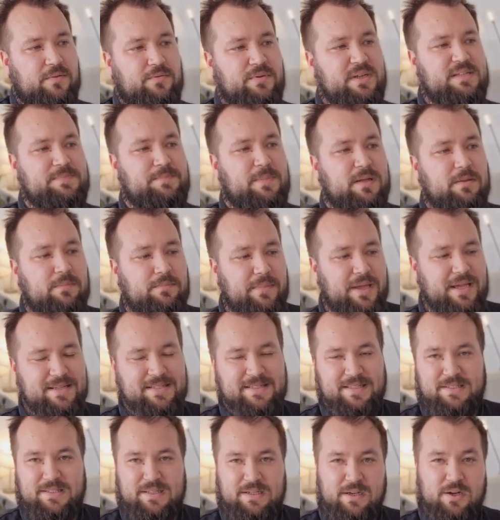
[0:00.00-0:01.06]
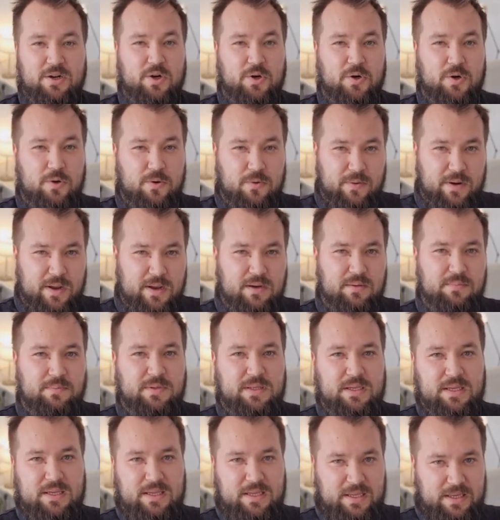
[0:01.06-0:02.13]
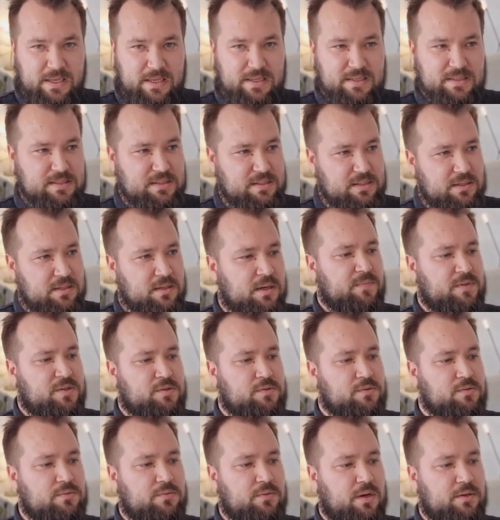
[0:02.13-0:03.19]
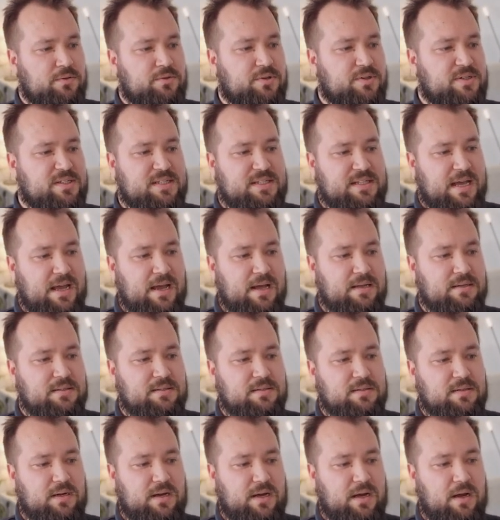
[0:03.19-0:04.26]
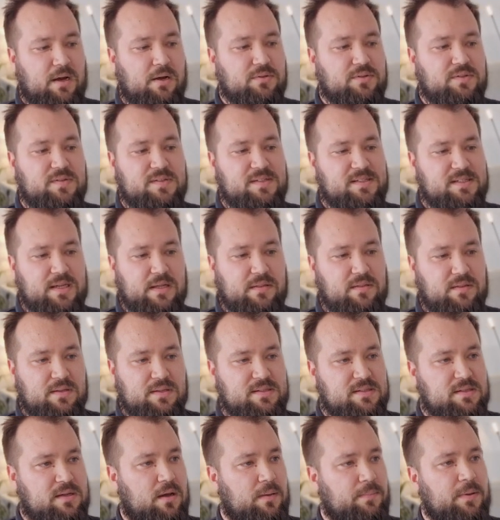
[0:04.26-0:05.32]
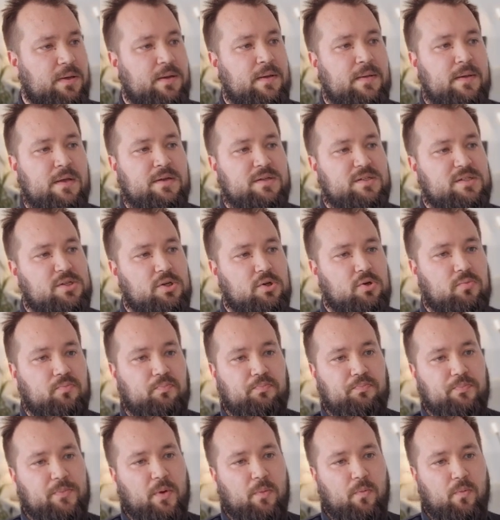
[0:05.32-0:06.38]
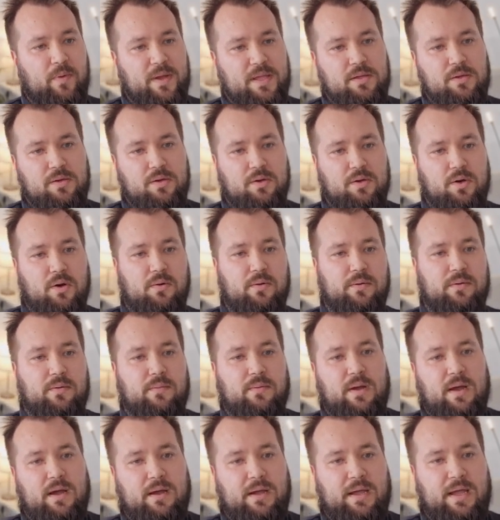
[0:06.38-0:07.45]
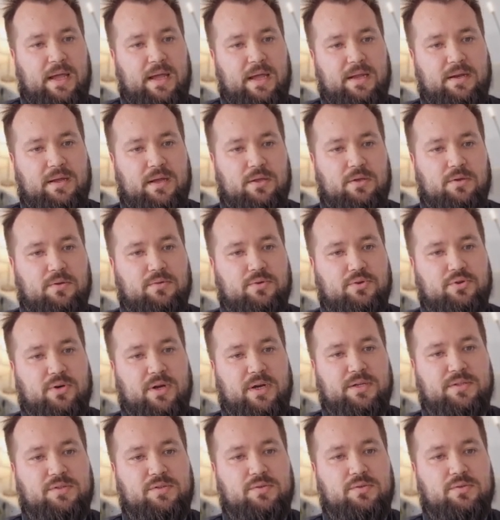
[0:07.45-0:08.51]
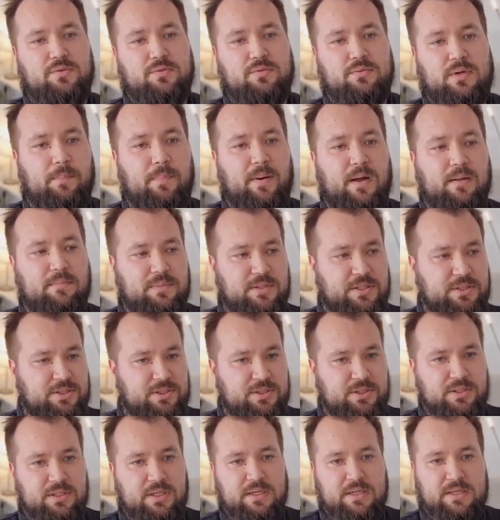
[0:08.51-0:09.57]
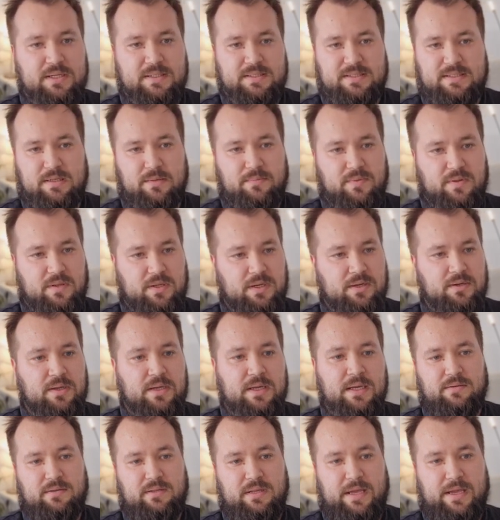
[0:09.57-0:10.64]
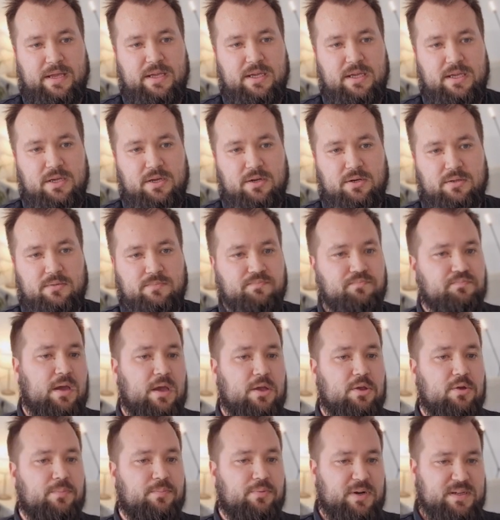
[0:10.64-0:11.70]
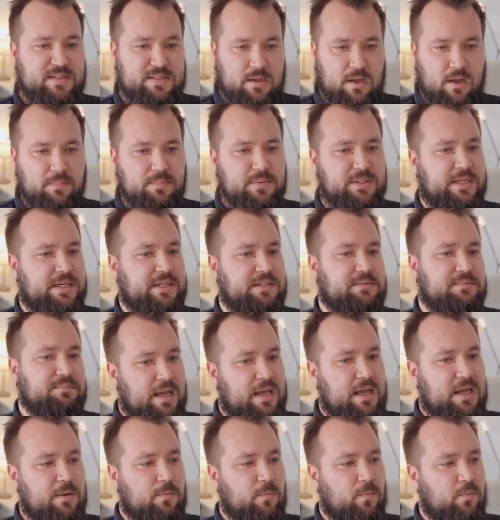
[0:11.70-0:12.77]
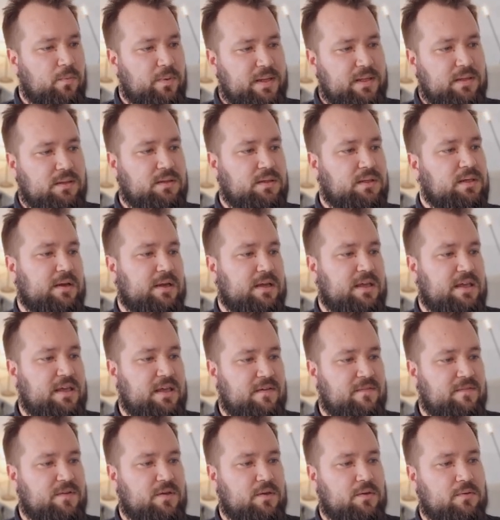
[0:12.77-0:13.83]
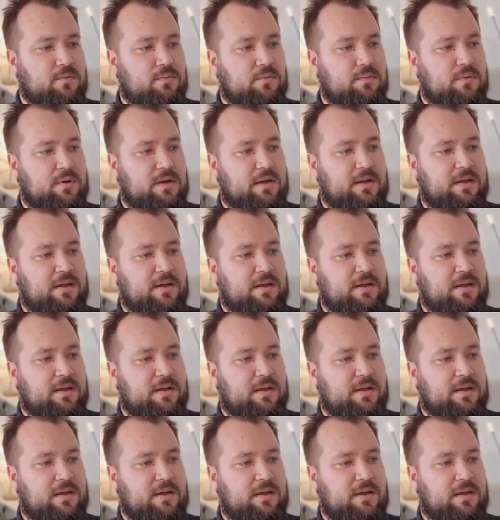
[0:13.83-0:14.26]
Respell makes this incredibly easy to understand how to set this up. So when you go ahead and you try to publish something like here and you press update, it will give you